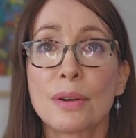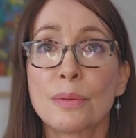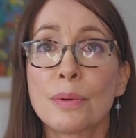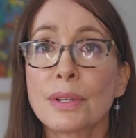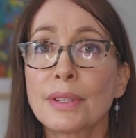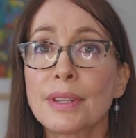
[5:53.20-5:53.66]

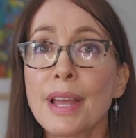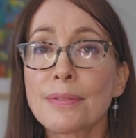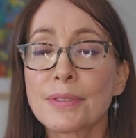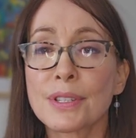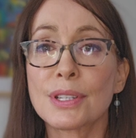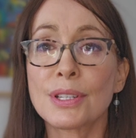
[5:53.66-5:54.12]
we're
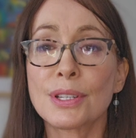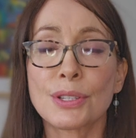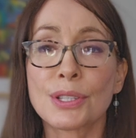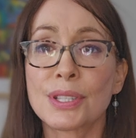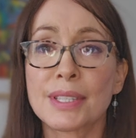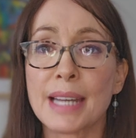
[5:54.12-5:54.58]
left
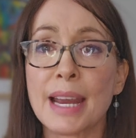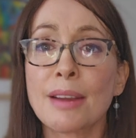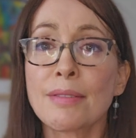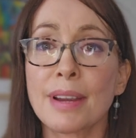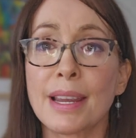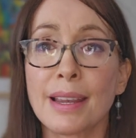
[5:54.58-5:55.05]

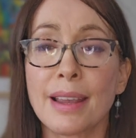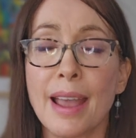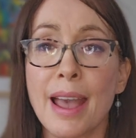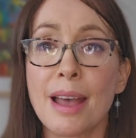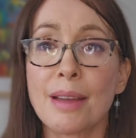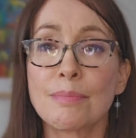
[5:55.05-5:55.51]
staring
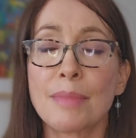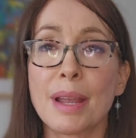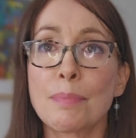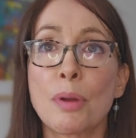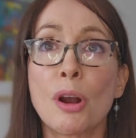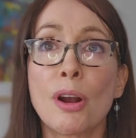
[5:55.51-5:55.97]
at
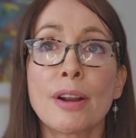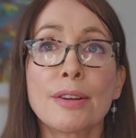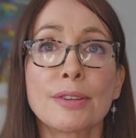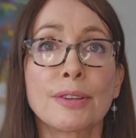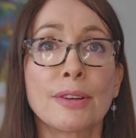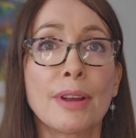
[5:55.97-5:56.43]
my
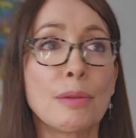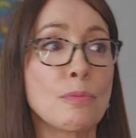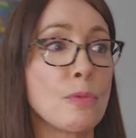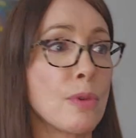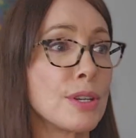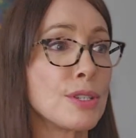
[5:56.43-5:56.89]
partner
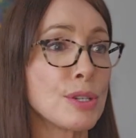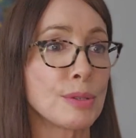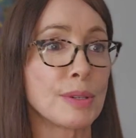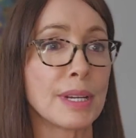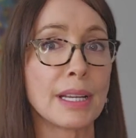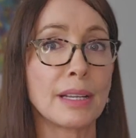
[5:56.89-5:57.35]
and
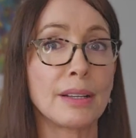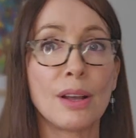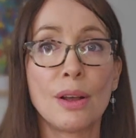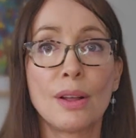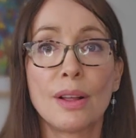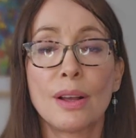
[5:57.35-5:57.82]
wondering,
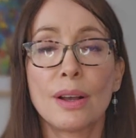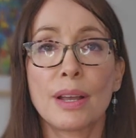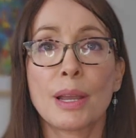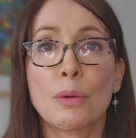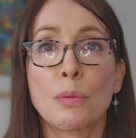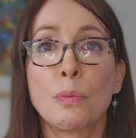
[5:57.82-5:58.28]

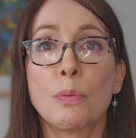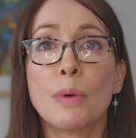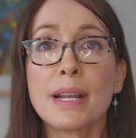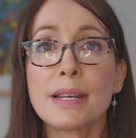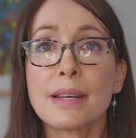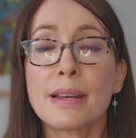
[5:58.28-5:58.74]
like,
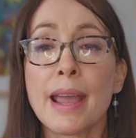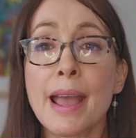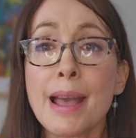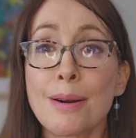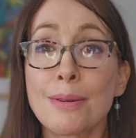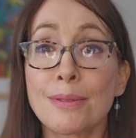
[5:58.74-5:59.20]
what
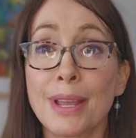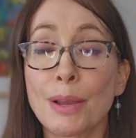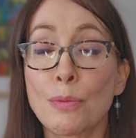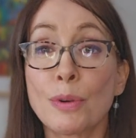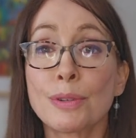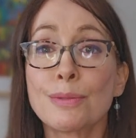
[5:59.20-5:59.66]
now?
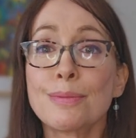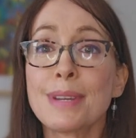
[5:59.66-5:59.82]
Like, what do